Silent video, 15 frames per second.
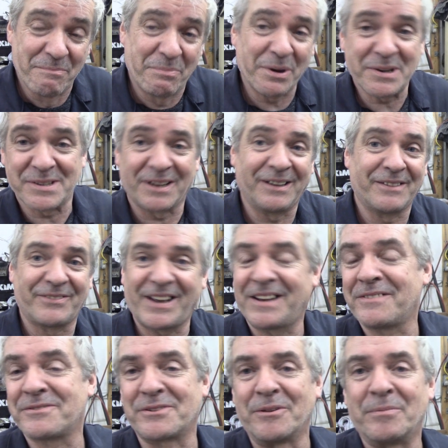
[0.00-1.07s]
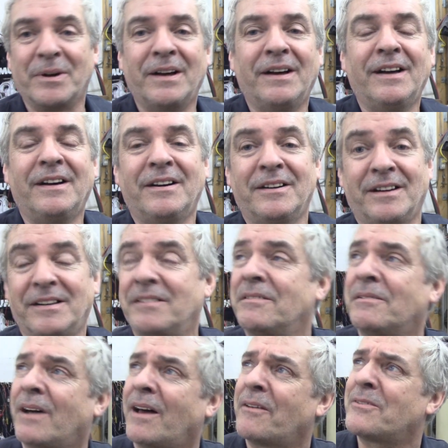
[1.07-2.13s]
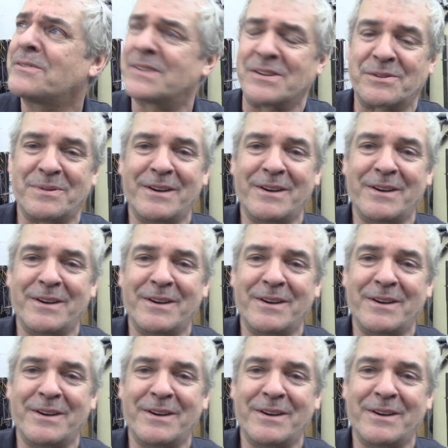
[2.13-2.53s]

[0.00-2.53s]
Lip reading: Buggers all the valves up. How is it?